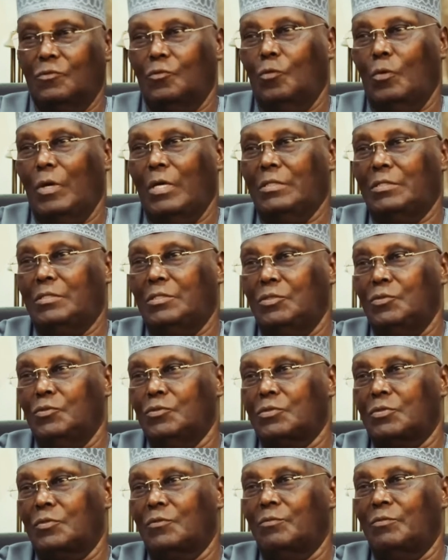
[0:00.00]
what the
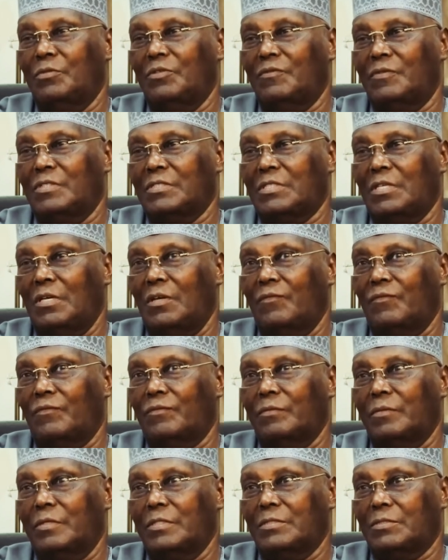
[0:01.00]
use of beavers have
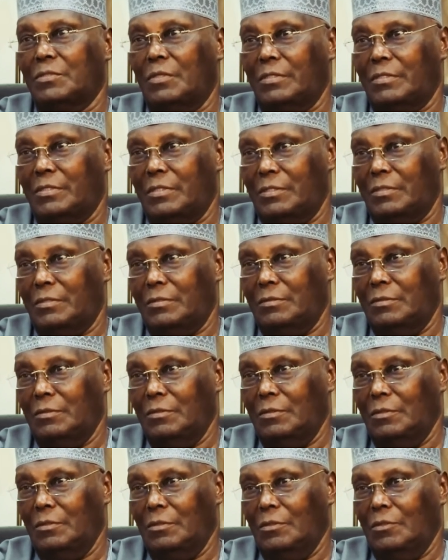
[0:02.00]
resulted.
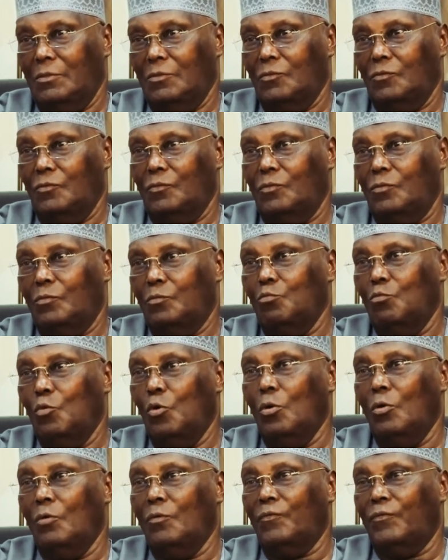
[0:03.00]

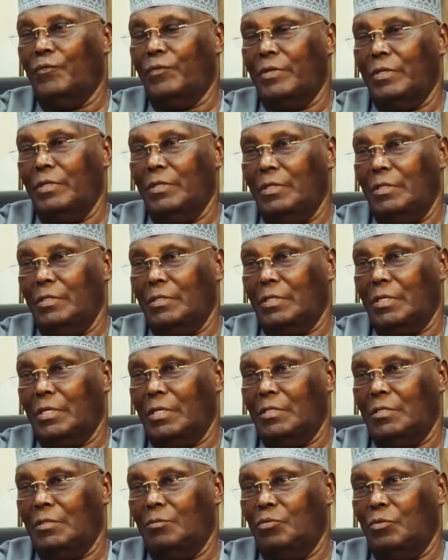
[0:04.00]
More free and
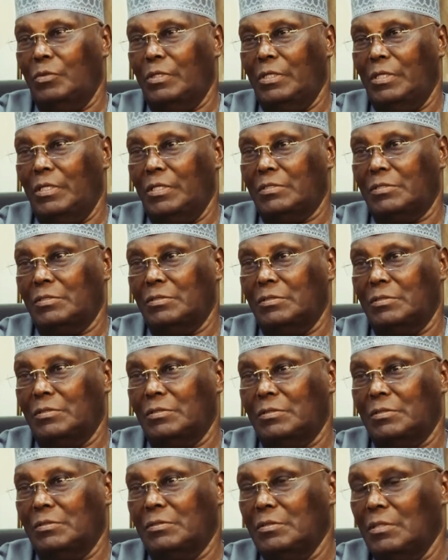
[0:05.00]
credible
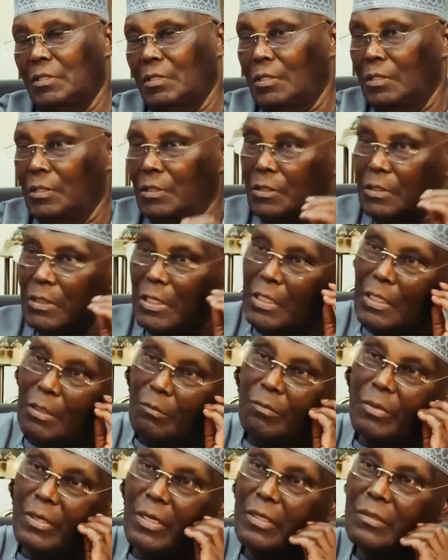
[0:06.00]
elections in
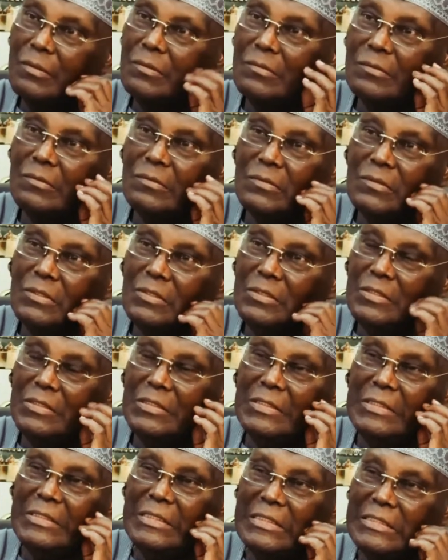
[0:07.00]
Anambra,
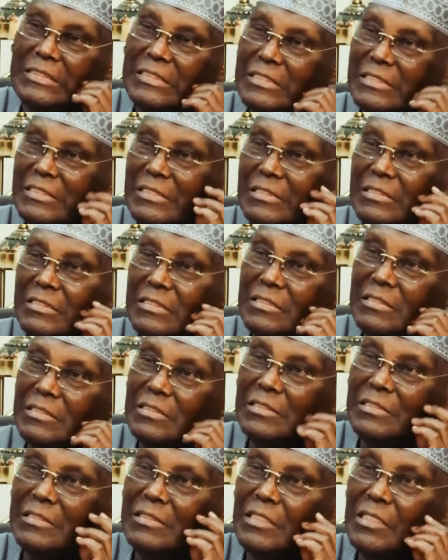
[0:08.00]
in Ekiti,
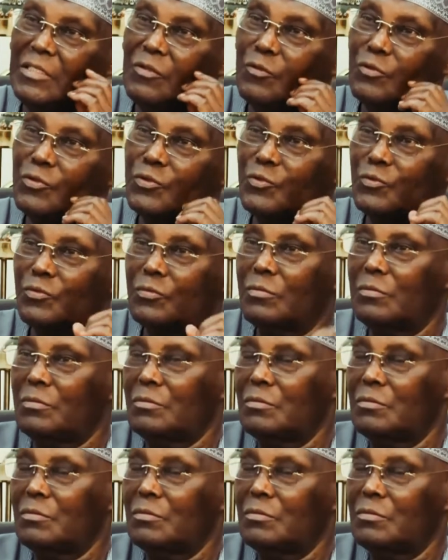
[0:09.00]
and Oshun.